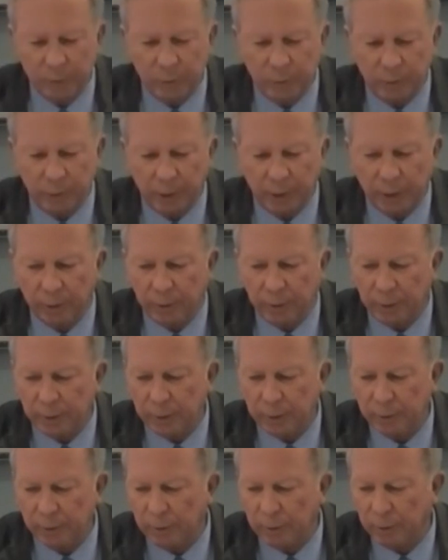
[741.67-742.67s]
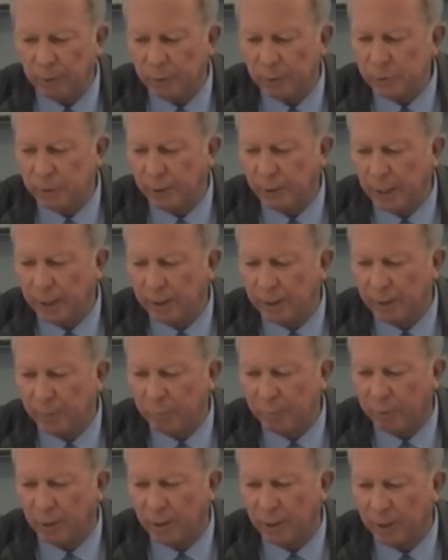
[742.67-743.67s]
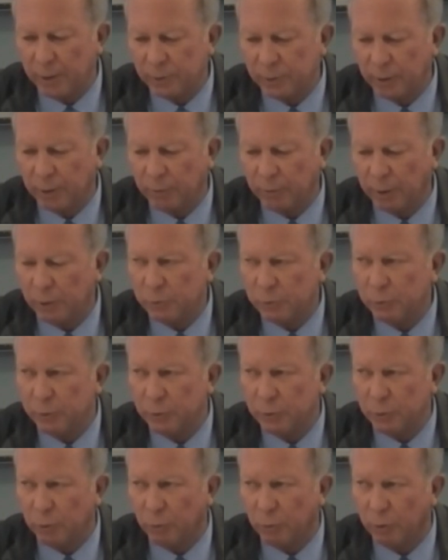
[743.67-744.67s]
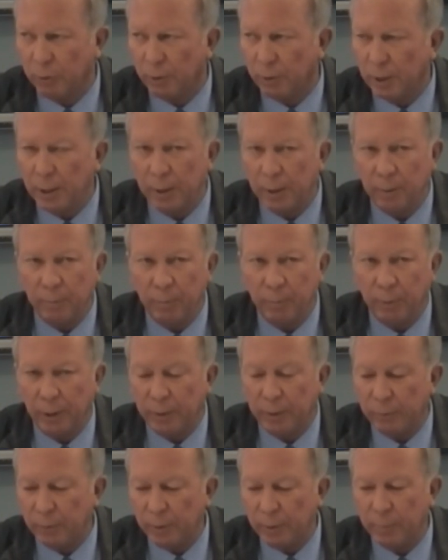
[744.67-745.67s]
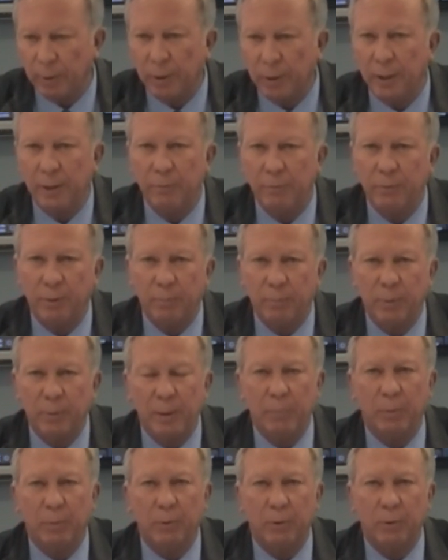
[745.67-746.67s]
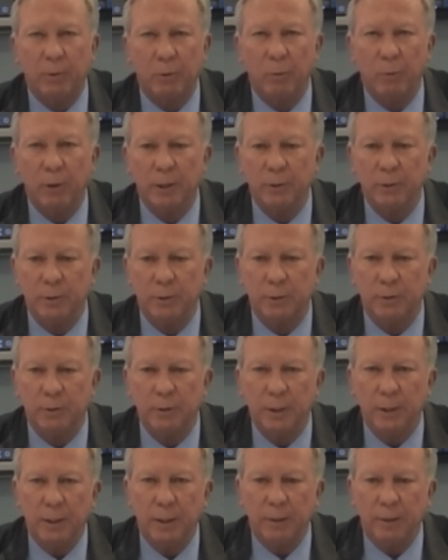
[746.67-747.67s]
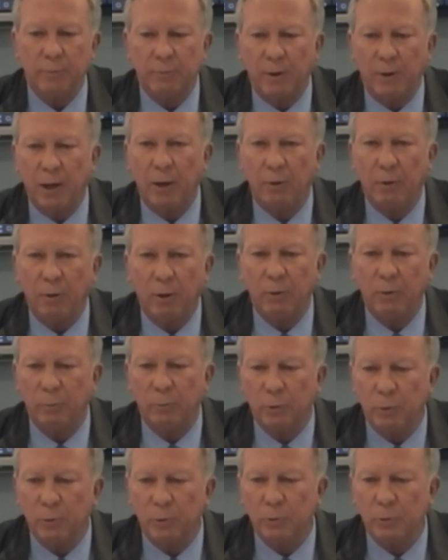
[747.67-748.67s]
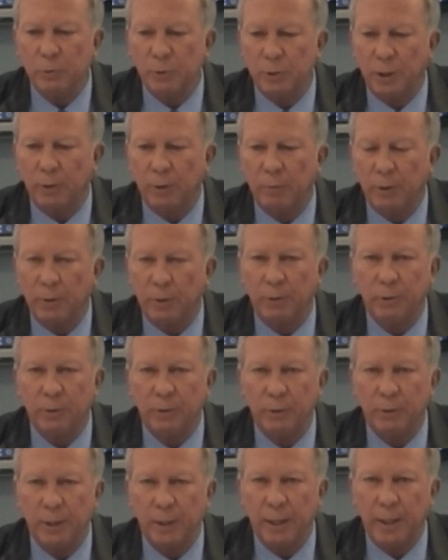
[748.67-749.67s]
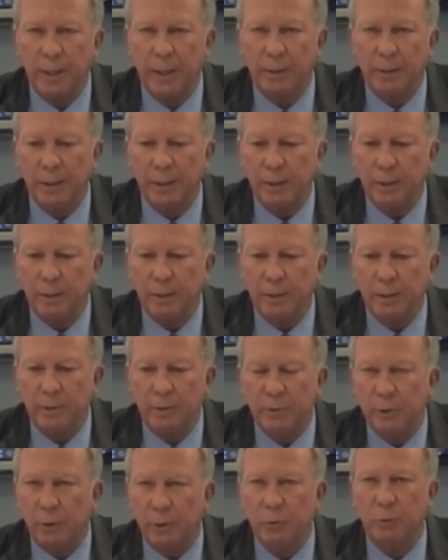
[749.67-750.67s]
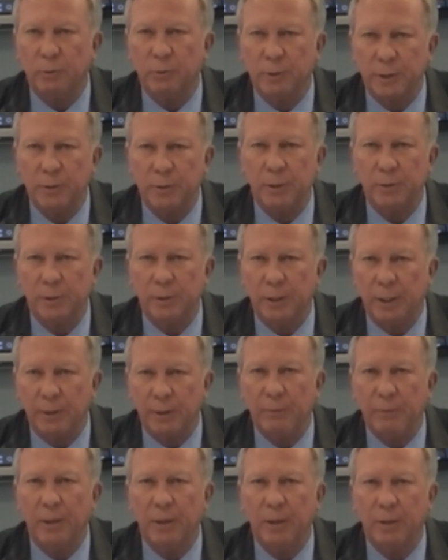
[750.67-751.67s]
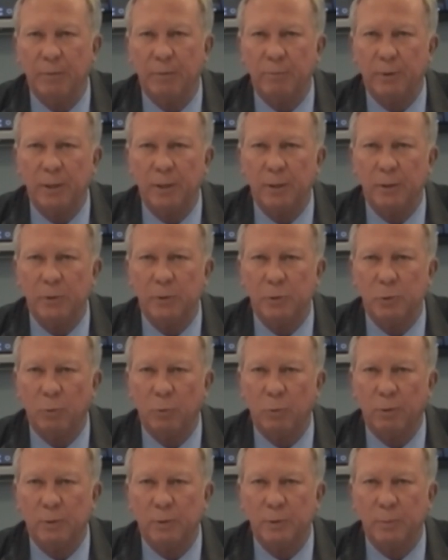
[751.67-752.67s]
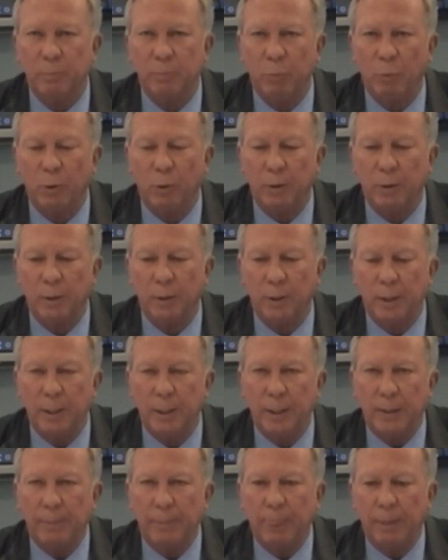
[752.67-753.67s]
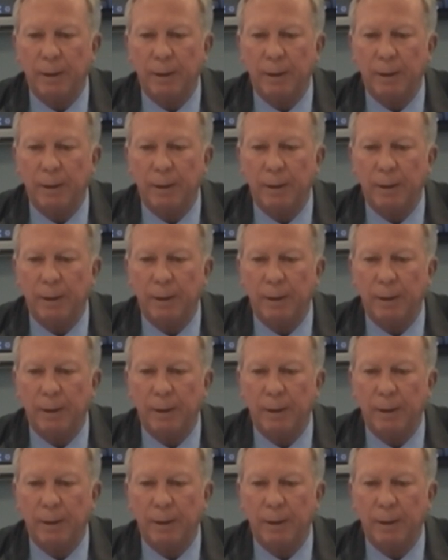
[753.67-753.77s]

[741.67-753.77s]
big picture there, that you're also handling products at a grocery store, but we believe that people are going to follow all the rules when they're doing that. The social distancing, even in a convenience store, is important.